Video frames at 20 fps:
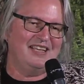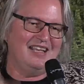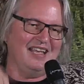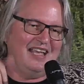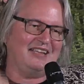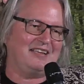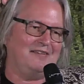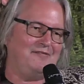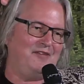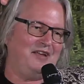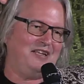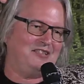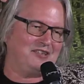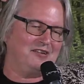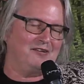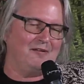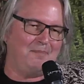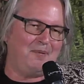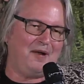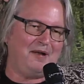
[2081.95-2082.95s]
and
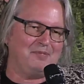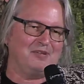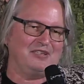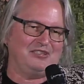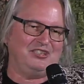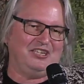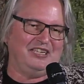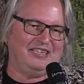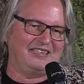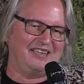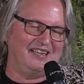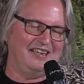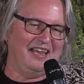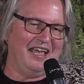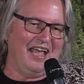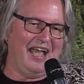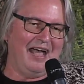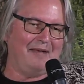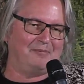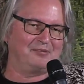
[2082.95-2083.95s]
conventional publishing
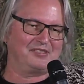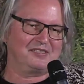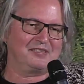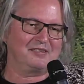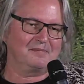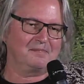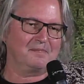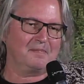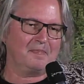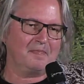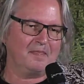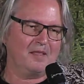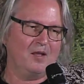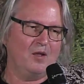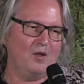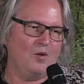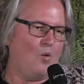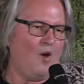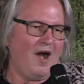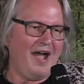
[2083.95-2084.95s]
collapsed.
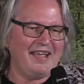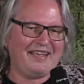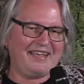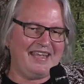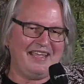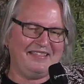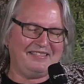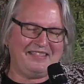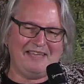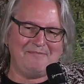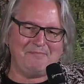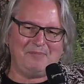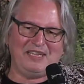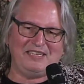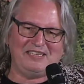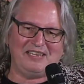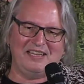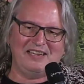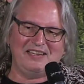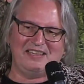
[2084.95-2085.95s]
Why can't that be
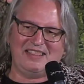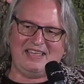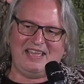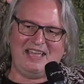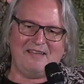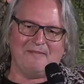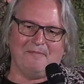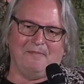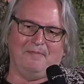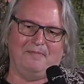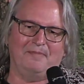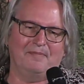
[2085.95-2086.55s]
done to them?